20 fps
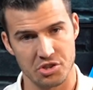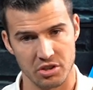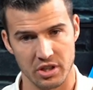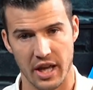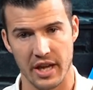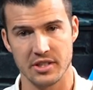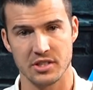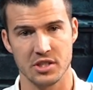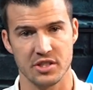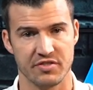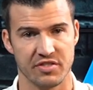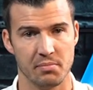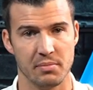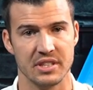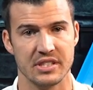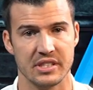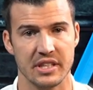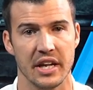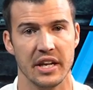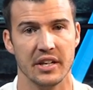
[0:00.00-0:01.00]
your license from
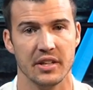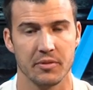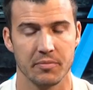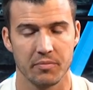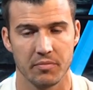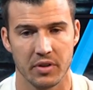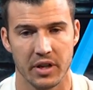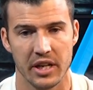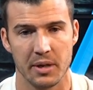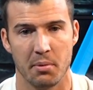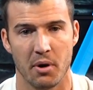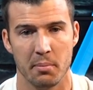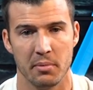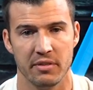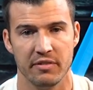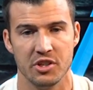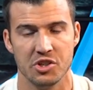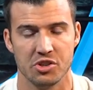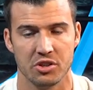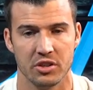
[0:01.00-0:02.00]
the state, okay,
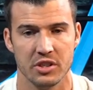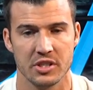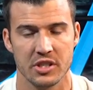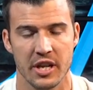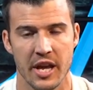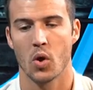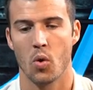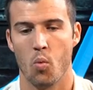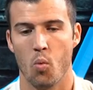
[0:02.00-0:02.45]
Department of Insurance.